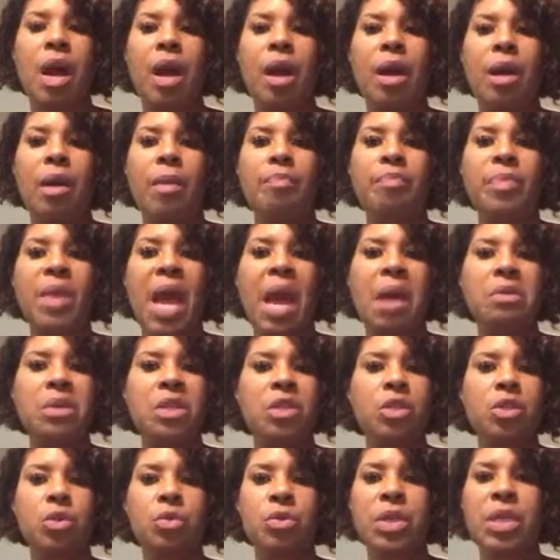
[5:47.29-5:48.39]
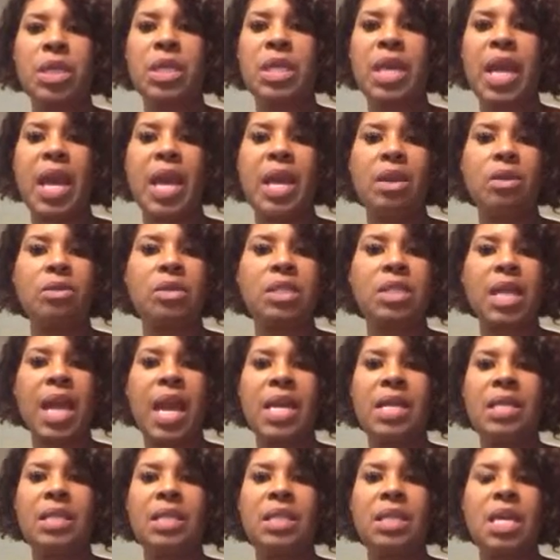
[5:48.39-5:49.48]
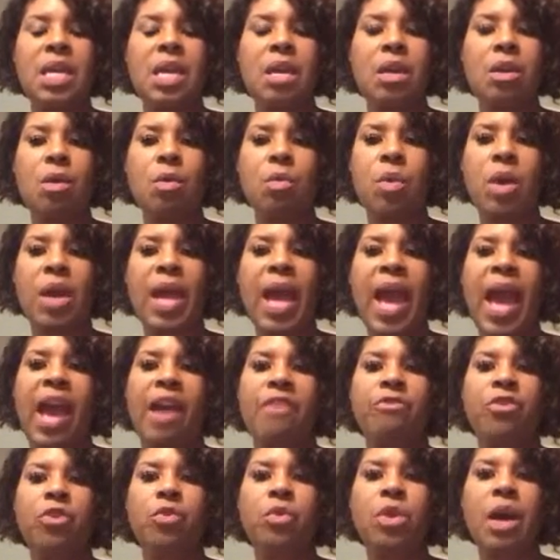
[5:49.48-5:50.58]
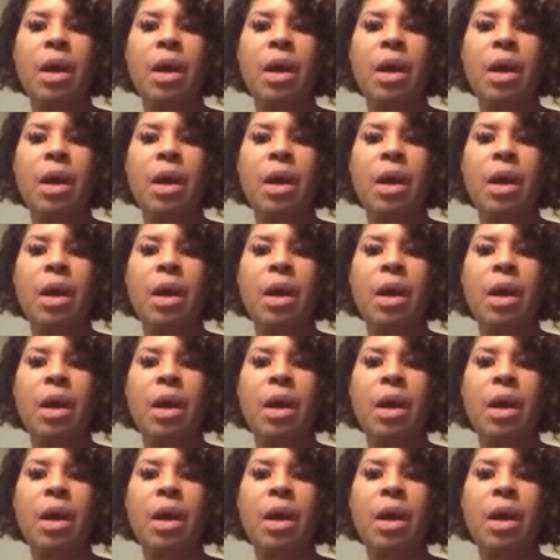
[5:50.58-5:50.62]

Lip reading: outings during the day or sightseeing or what have you.